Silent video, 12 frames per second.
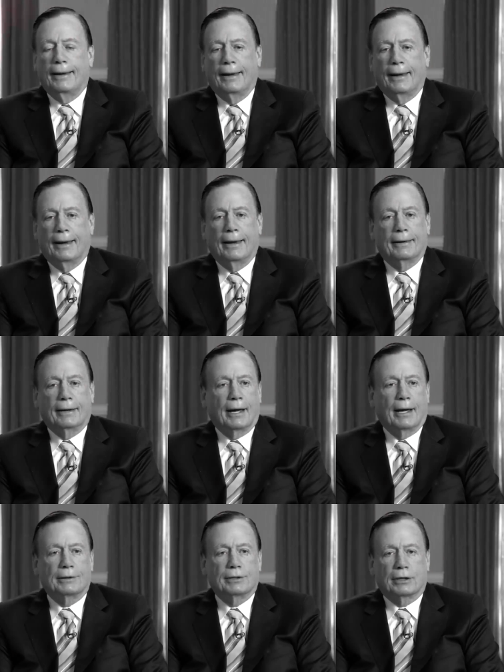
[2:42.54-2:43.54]
And I
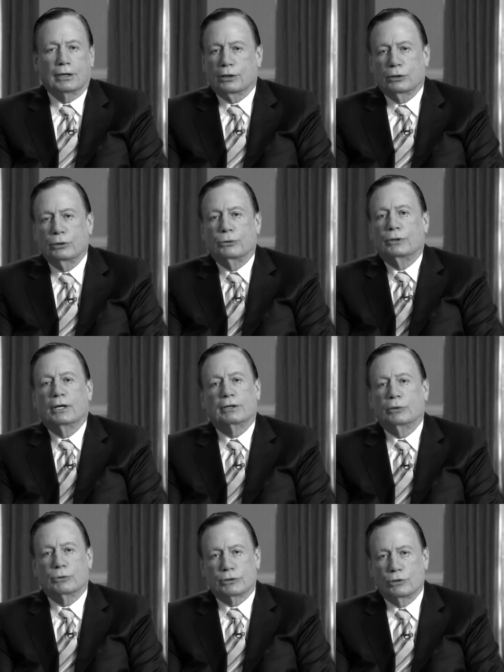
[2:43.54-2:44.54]
had to conclude
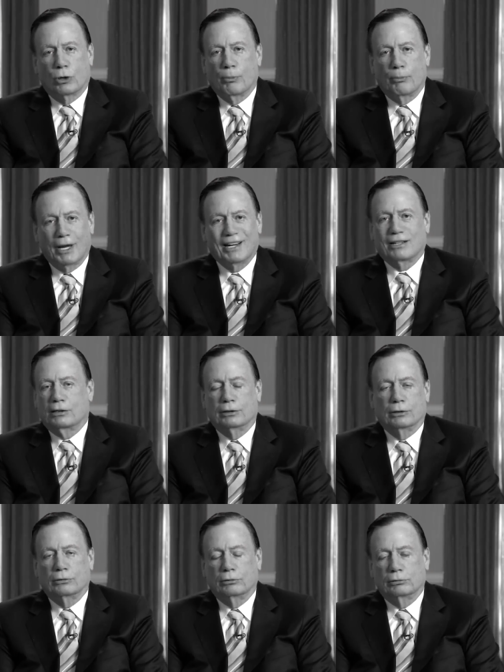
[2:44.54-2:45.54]
that there was no
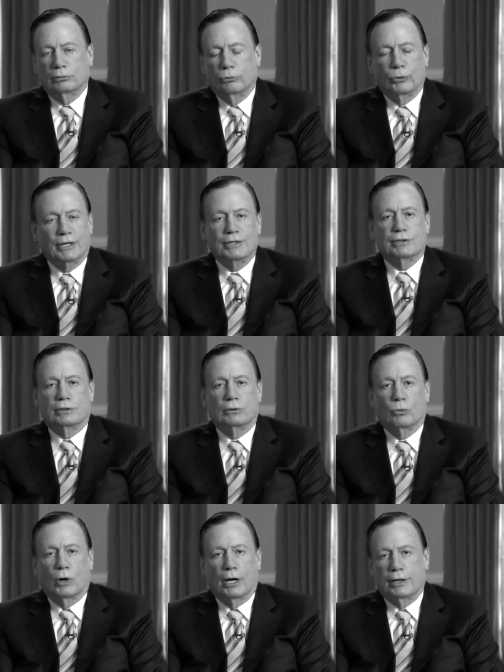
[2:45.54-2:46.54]
medical
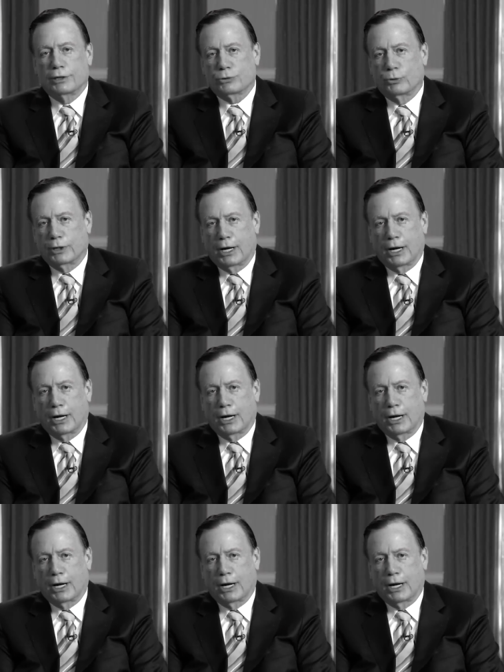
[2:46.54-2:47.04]
reason why this would